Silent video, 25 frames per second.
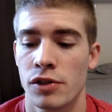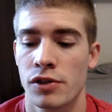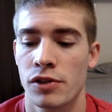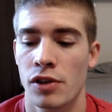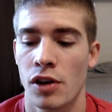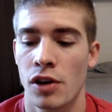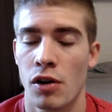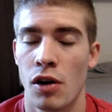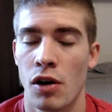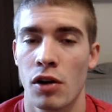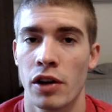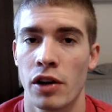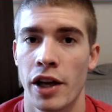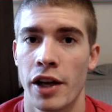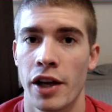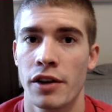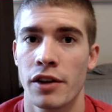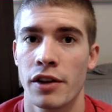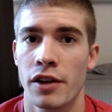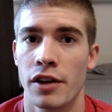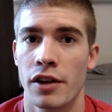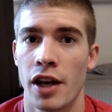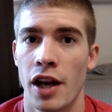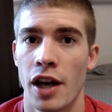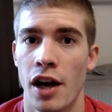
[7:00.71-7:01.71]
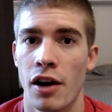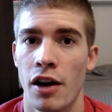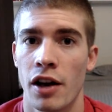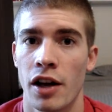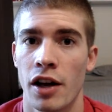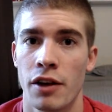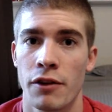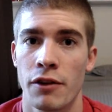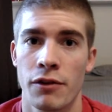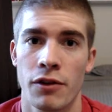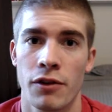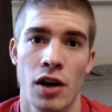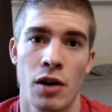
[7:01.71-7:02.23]
so I'll end it now,
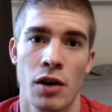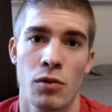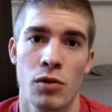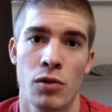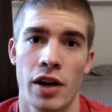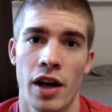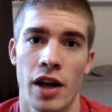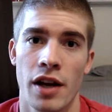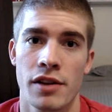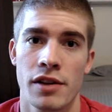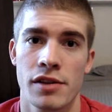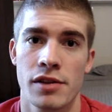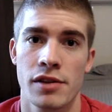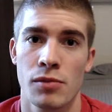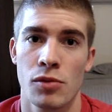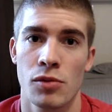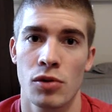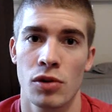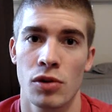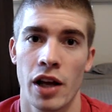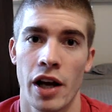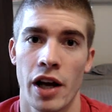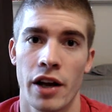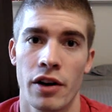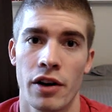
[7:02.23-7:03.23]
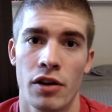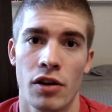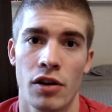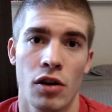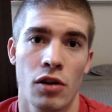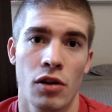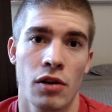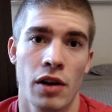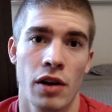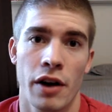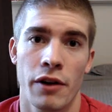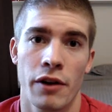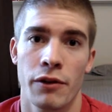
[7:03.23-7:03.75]
and if I want to add some more later,
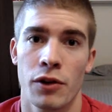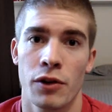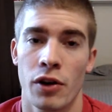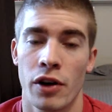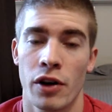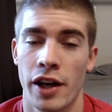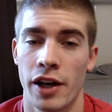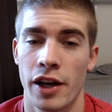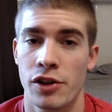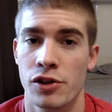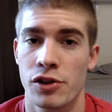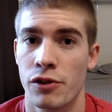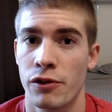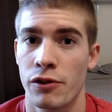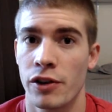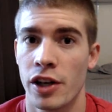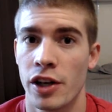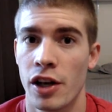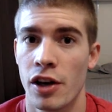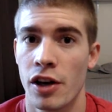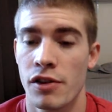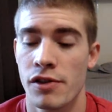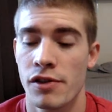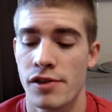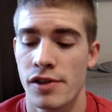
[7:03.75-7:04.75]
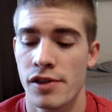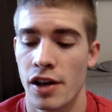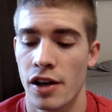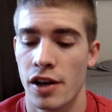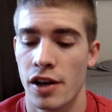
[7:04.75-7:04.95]
I'll add a few extra videos,